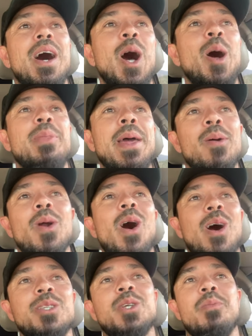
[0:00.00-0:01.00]
um, they were
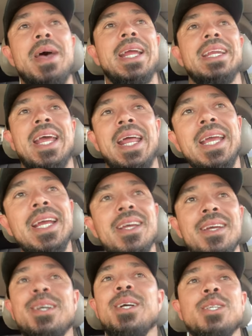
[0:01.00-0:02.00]
also magnetic
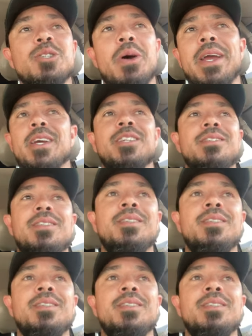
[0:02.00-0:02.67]
so i could